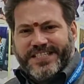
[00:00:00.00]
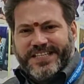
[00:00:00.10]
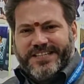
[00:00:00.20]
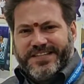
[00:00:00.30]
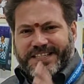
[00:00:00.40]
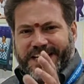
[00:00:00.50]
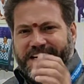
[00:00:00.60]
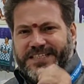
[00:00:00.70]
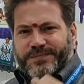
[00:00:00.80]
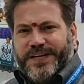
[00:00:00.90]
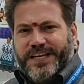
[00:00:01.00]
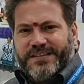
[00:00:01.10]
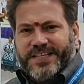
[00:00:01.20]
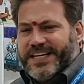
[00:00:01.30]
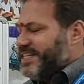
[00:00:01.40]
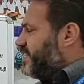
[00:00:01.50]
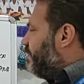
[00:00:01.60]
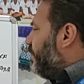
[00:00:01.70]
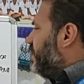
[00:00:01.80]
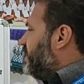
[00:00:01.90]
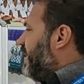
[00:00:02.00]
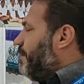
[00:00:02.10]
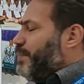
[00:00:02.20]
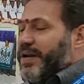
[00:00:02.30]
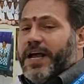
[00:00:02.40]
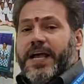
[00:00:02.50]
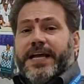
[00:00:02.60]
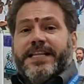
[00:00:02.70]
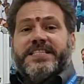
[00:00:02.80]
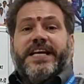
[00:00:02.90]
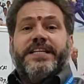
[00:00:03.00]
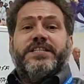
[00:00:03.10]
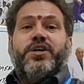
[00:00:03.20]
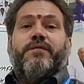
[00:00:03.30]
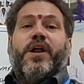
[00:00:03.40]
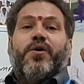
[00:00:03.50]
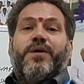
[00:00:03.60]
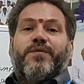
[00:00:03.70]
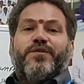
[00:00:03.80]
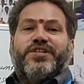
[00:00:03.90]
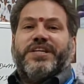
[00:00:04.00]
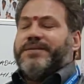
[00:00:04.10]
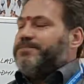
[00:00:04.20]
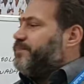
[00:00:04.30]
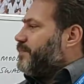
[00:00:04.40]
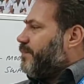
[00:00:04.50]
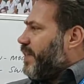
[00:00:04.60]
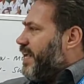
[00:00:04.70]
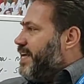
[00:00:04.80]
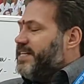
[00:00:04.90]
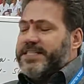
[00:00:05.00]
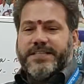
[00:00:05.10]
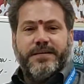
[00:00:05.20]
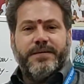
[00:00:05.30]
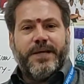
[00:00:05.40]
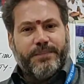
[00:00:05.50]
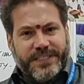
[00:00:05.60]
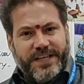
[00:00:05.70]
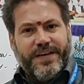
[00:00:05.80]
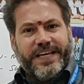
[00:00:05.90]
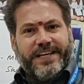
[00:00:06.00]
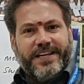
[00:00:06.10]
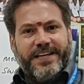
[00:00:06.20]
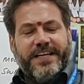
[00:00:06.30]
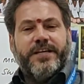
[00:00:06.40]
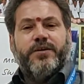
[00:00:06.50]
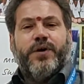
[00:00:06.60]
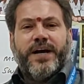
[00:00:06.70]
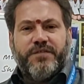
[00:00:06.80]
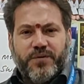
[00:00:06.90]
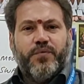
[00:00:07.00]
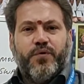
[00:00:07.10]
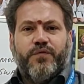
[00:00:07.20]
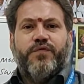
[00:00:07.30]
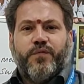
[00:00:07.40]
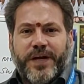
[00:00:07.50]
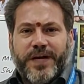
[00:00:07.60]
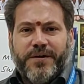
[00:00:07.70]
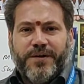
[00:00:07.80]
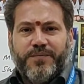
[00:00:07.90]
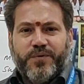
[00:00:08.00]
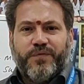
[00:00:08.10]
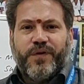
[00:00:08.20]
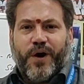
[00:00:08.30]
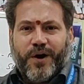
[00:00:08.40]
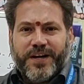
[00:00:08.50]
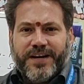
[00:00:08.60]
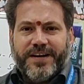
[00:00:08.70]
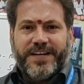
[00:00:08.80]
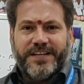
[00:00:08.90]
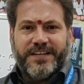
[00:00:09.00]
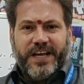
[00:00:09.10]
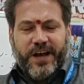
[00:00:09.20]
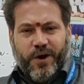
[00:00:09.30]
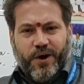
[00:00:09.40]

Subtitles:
senses, the karma indriyas, for example, the sense of locomotion is the Prithvi. You have to move. Where do you move? On earth.